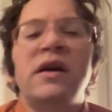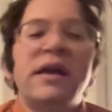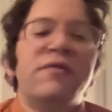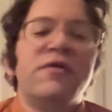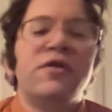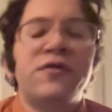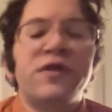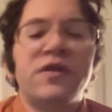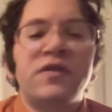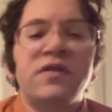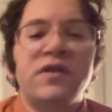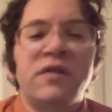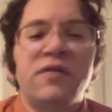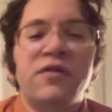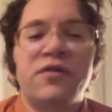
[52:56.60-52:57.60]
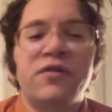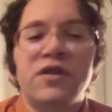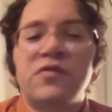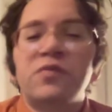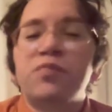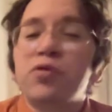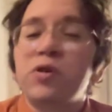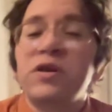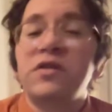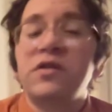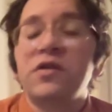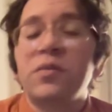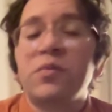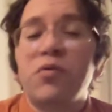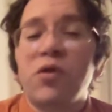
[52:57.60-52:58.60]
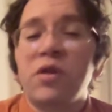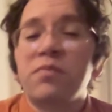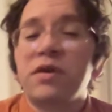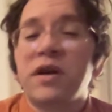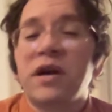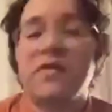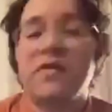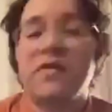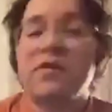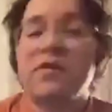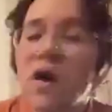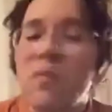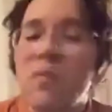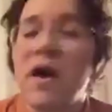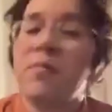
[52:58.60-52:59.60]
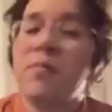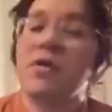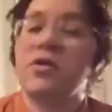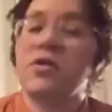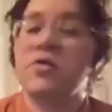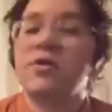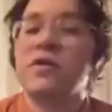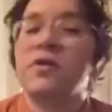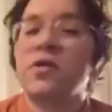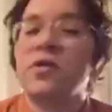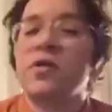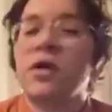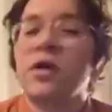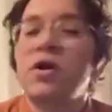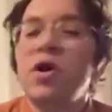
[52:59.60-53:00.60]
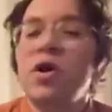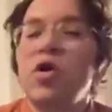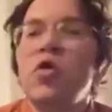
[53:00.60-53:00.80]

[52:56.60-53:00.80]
even if it is pretty to the point, but has some ambiguity to it.